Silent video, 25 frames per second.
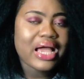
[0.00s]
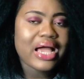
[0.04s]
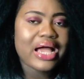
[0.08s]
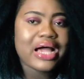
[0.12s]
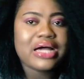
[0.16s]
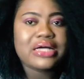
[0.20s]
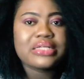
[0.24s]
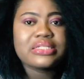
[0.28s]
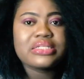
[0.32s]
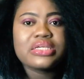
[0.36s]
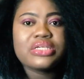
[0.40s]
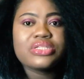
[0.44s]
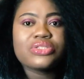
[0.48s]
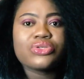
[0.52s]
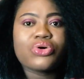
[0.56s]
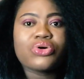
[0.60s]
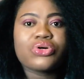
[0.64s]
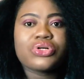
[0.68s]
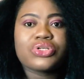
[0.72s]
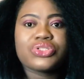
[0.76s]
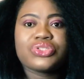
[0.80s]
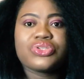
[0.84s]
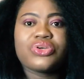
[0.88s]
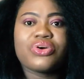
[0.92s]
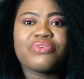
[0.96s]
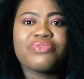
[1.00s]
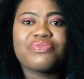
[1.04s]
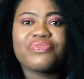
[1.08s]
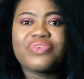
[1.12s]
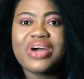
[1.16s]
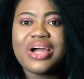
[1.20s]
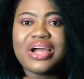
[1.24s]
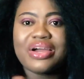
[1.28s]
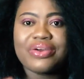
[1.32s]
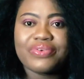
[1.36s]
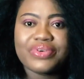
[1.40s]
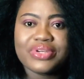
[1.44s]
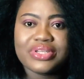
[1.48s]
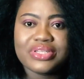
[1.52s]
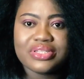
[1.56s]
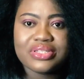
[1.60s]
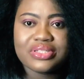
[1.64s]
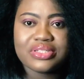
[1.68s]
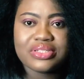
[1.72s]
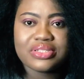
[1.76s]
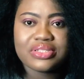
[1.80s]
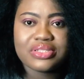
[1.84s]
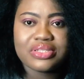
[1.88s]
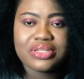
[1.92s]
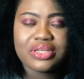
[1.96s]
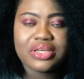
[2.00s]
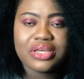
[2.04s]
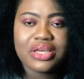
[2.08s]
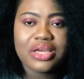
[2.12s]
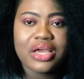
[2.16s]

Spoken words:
And it also varies